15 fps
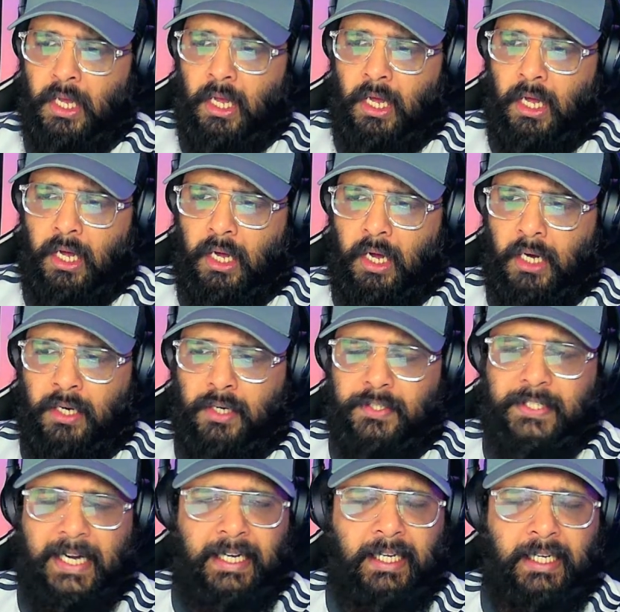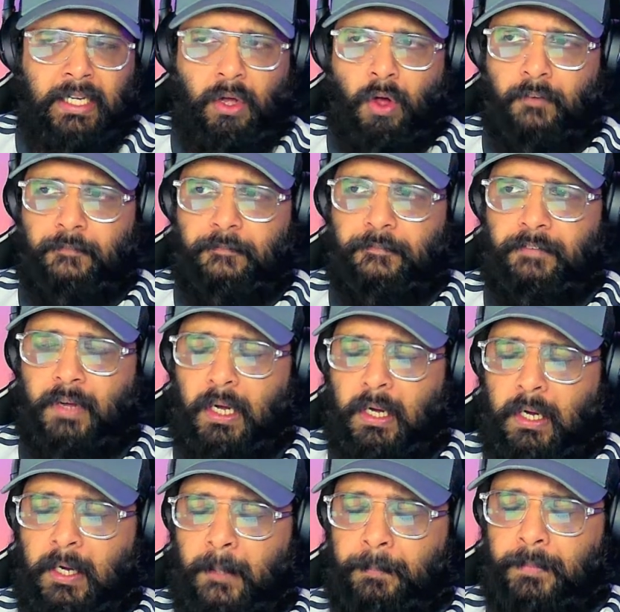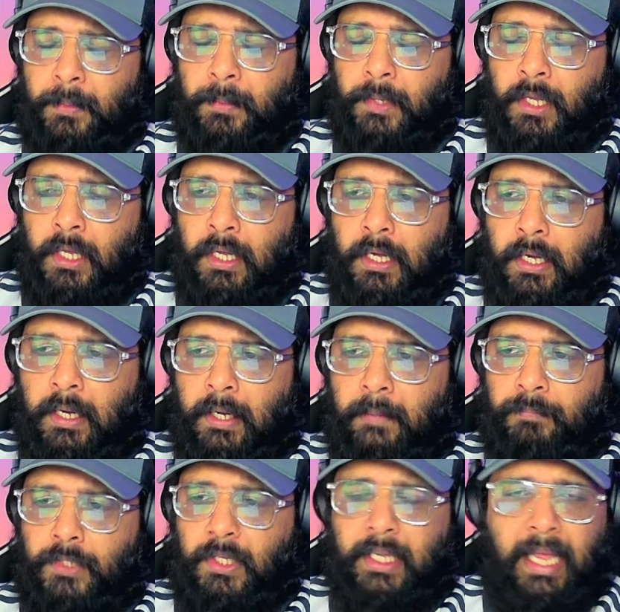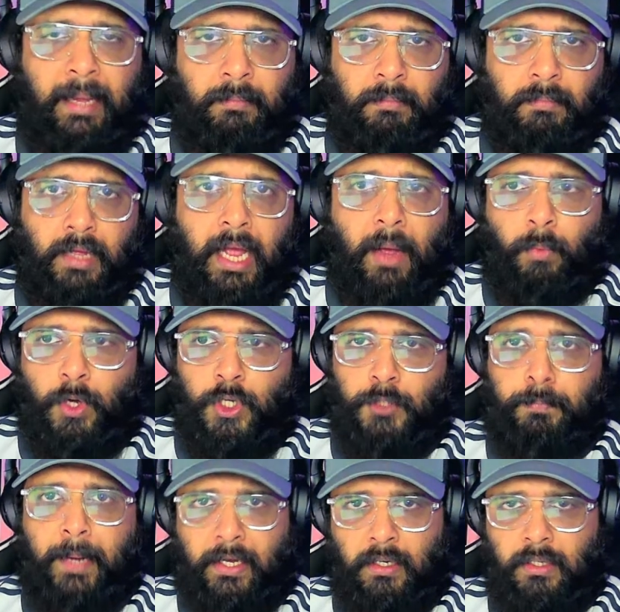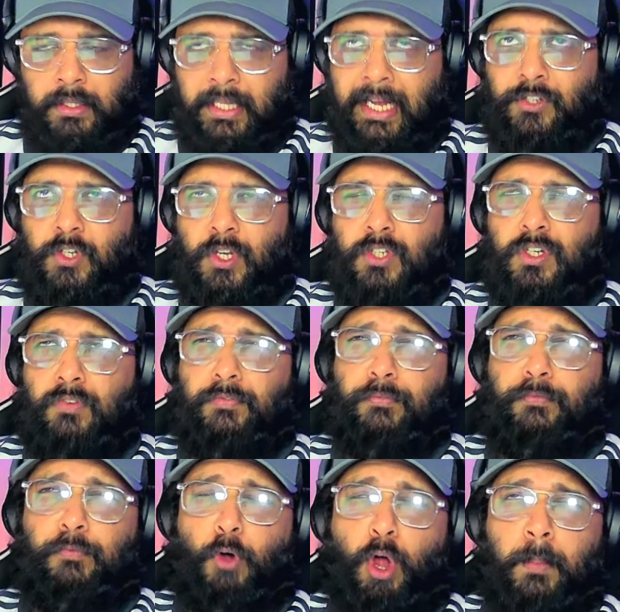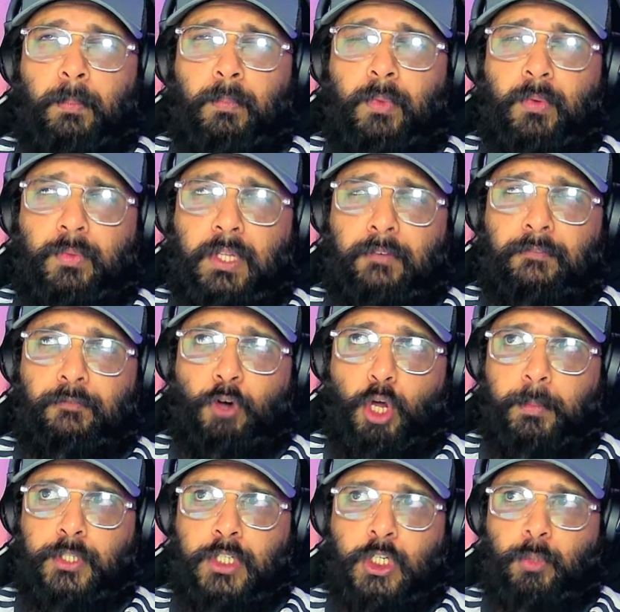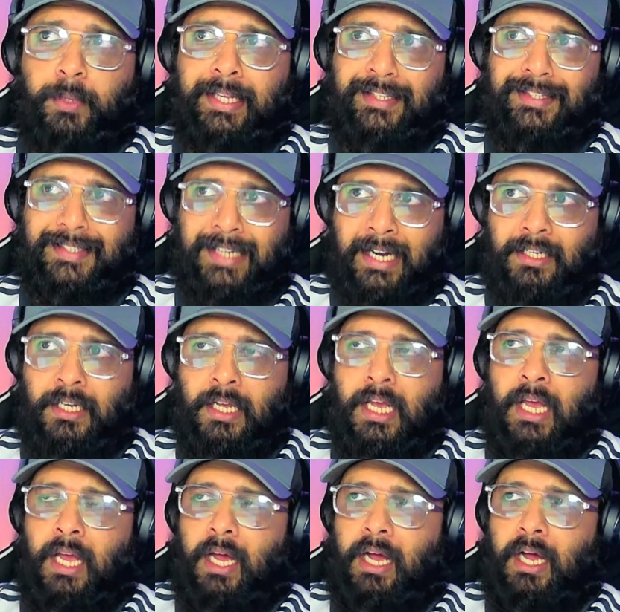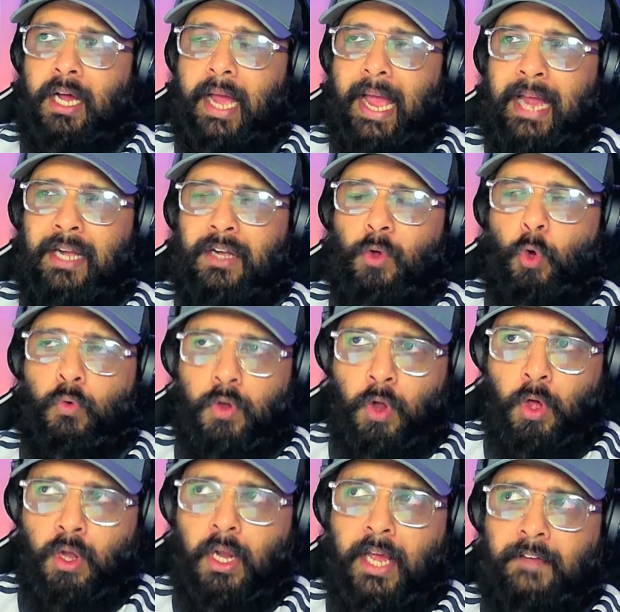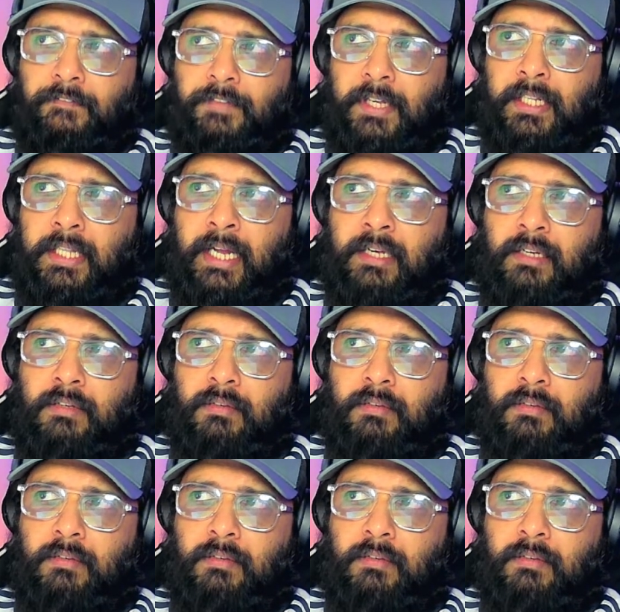understanding of the game was better. They had changed the formation to an extent, and overall, I feel that